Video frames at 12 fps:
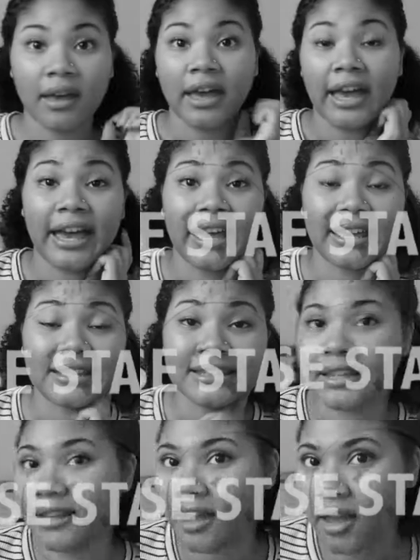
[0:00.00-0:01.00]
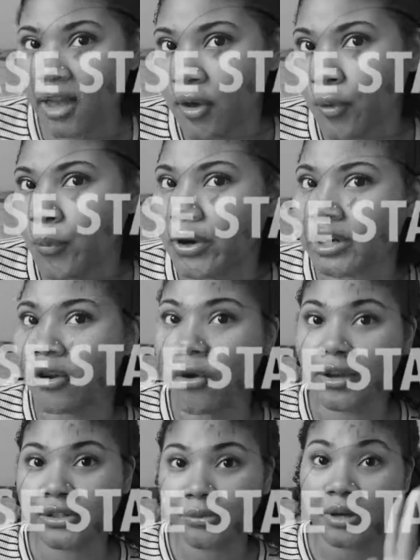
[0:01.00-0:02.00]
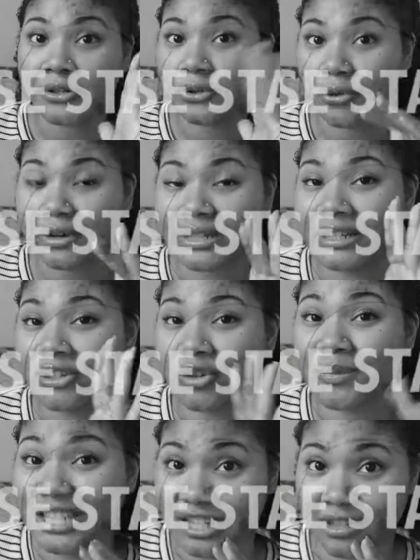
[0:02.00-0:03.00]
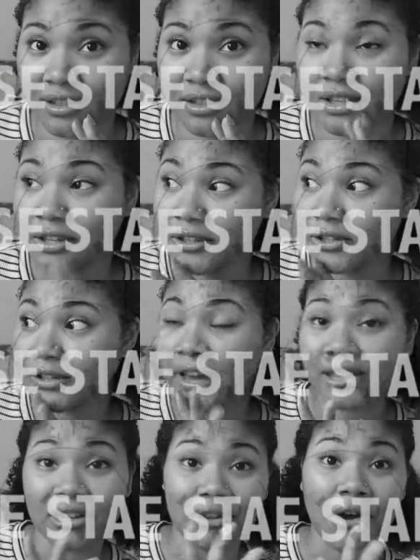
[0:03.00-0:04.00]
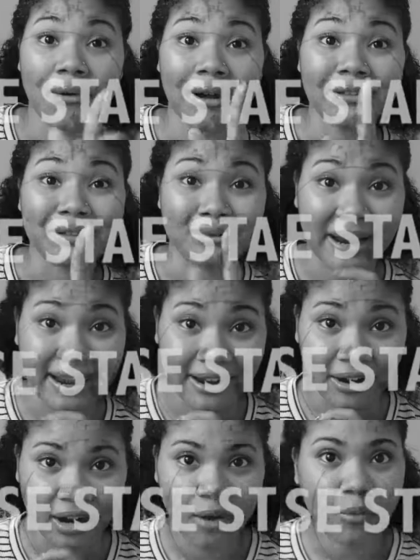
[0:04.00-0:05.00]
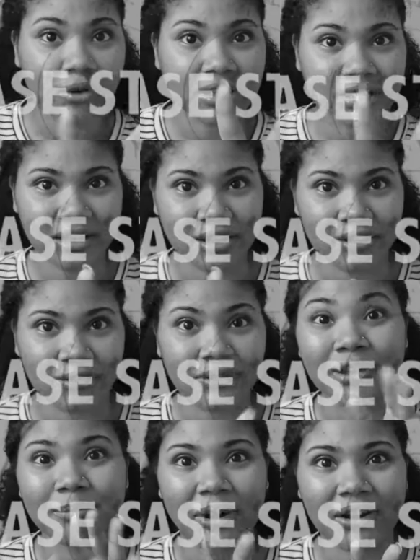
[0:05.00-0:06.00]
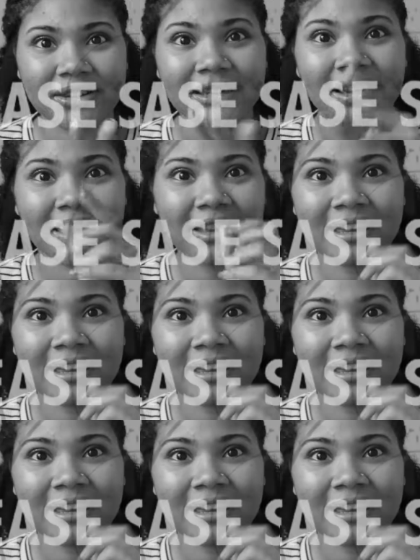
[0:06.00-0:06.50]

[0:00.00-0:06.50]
And we're gonna go into a short intermission so that I can go do my hair, and we'll continue the unboxing